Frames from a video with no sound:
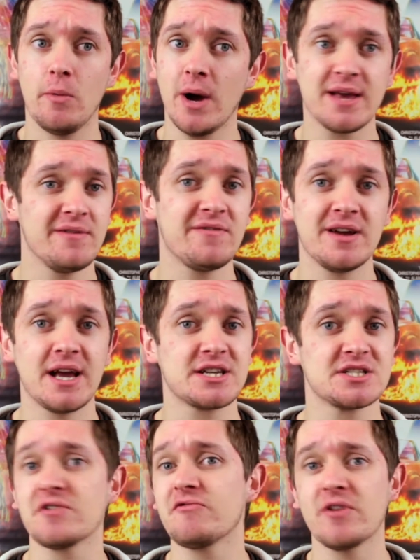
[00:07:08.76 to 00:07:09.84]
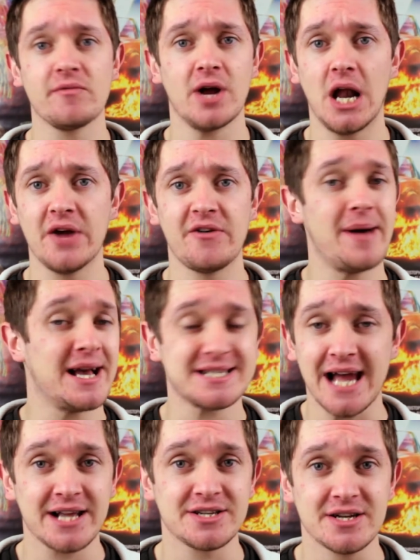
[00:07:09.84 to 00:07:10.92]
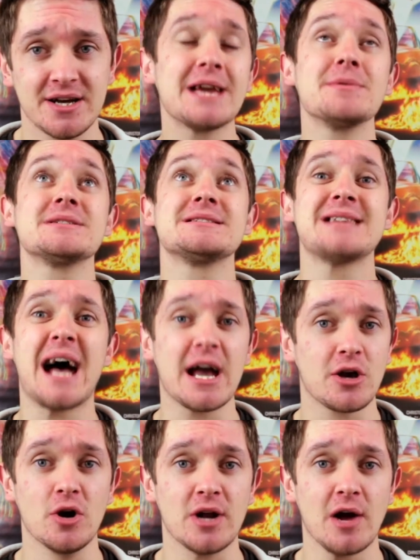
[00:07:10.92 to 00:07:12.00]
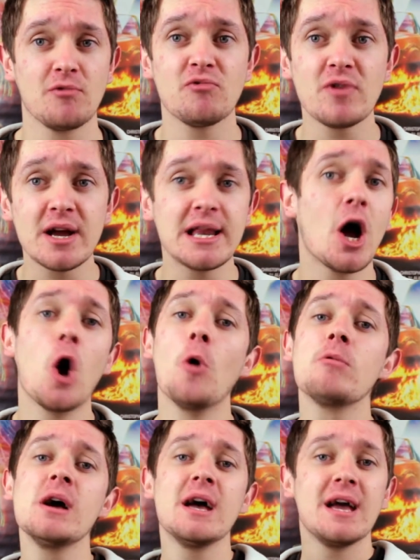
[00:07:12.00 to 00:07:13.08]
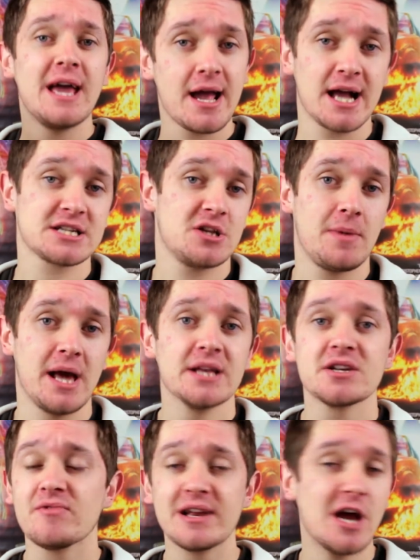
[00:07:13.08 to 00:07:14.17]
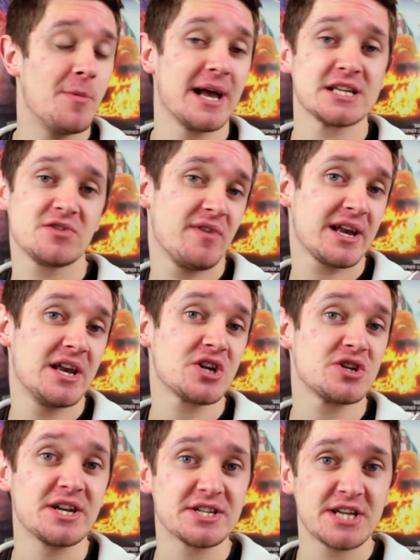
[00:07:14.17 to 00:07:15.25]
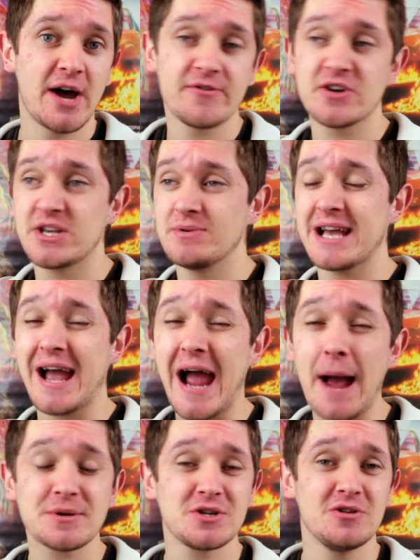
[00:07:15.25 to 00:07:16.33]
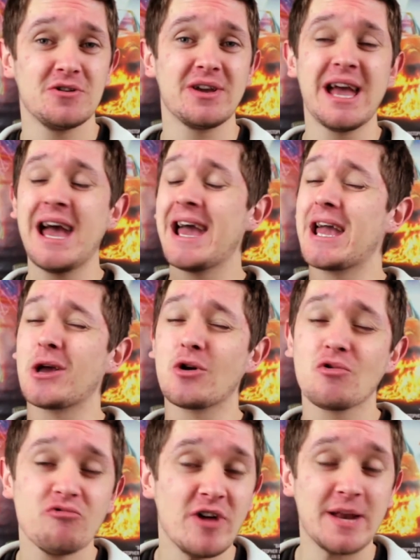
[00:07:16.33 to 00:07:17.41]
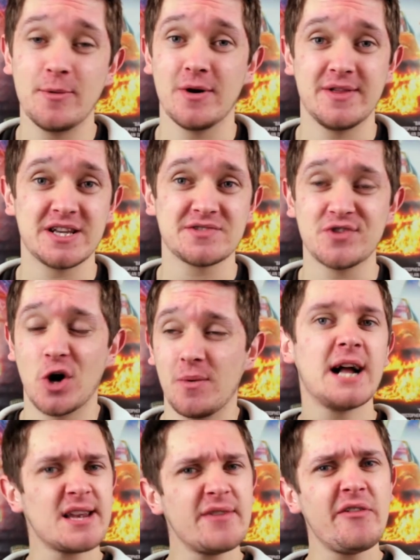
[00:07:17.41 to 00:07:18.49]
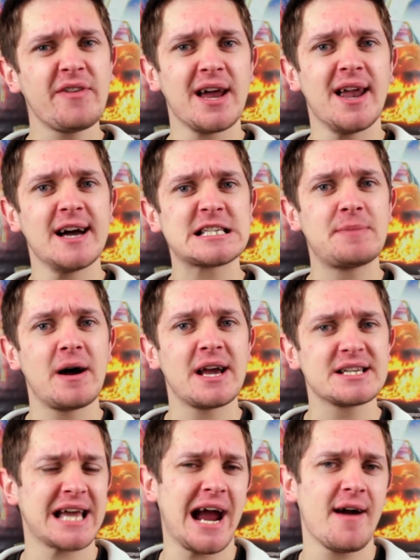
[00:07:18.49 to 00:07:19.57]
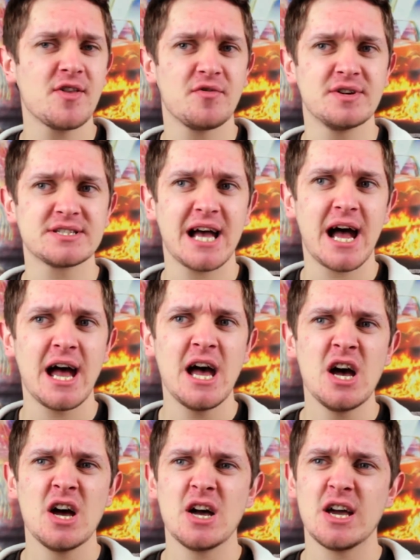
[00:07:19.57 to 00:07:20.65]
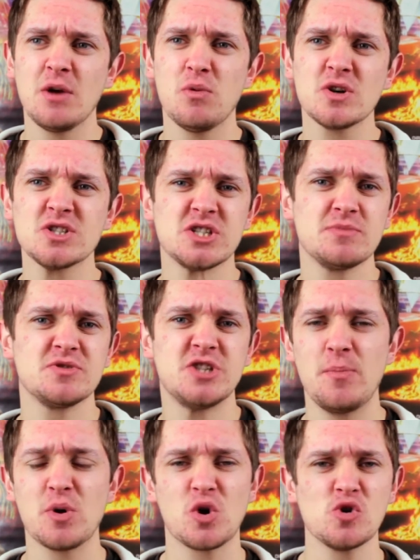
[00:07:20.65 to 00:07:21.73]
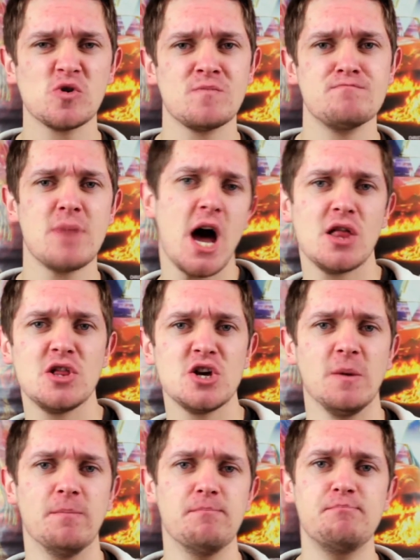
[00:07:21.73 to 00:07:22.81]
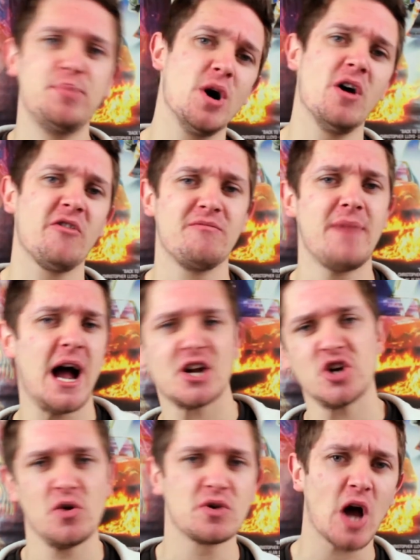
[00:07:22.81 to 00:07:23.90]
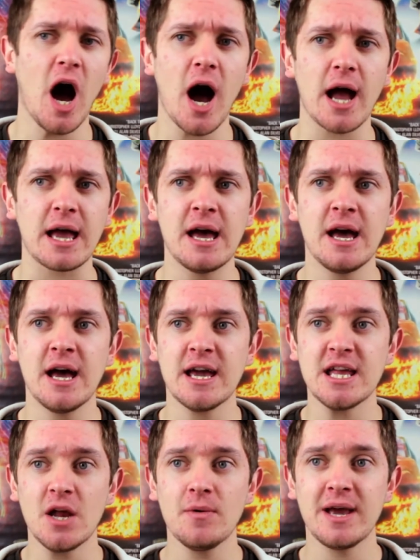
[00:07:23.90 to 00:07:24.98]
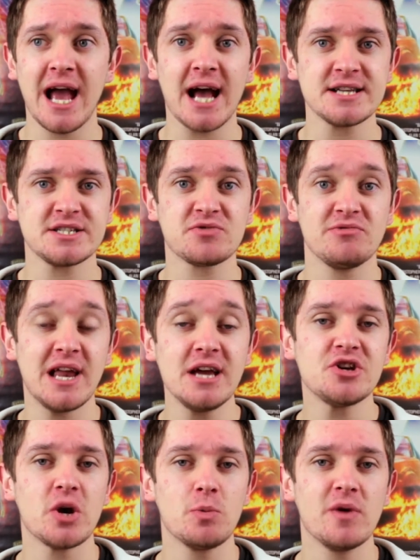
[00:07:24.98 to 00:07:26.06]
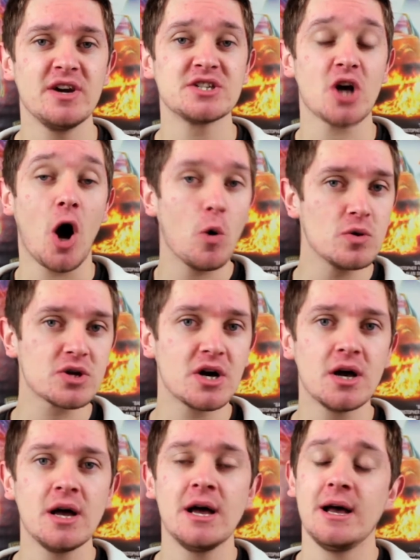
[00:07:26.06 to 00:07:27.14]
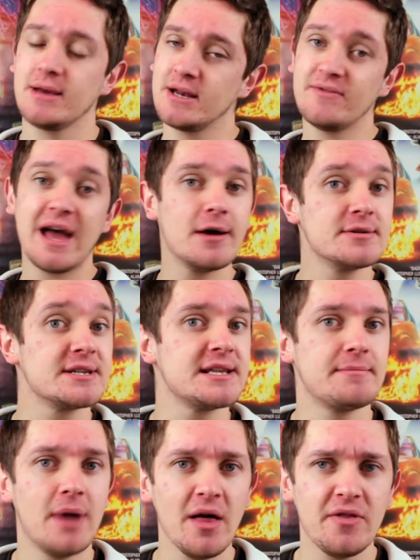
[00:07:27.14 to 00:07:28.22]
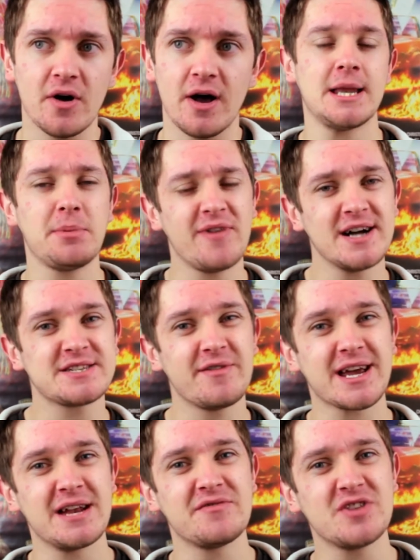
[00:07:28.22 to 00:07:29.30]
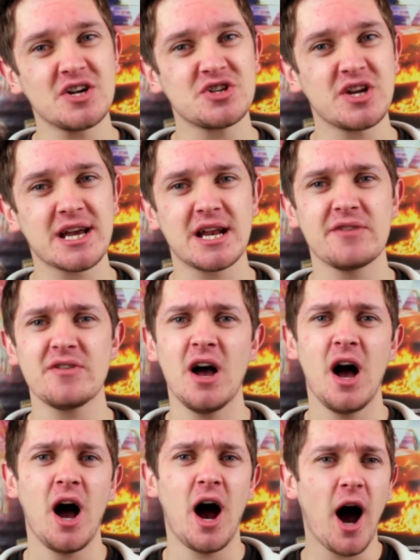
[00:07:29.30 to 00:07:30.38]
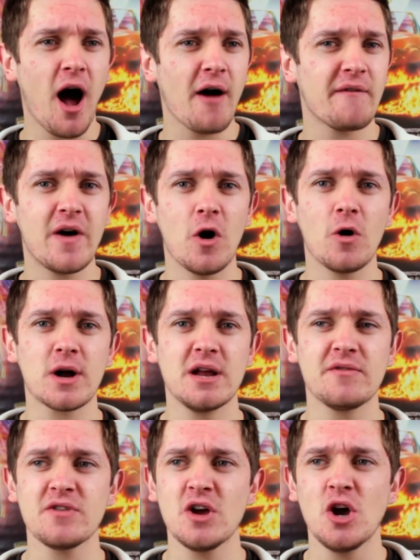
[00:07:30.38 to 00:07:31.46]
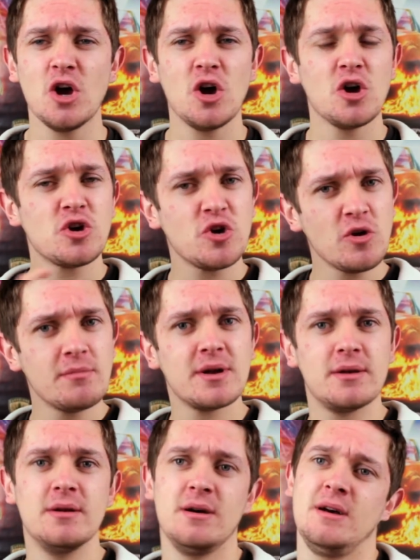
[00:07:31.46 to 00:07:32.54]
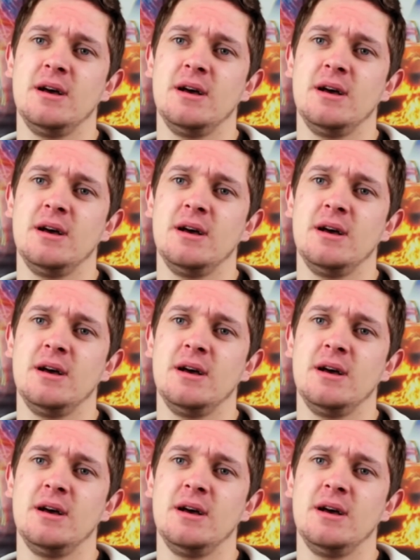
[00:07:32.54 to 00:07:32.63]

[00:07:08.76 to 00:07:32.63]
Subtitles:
Joaquin Phoenix is the frontrunner for Best Actor. He was that good. I really hope he gets nominated. I really hope he gets the recognition he deserves because he was absolutely incredible in this film. And another thing I liked about his character is that he wasn't some typical manly, buff, macho guy. You know, he has this relationship with his older, kind of elderly mother. And that provides a very kind of touching, kind of heartfelt, kind of human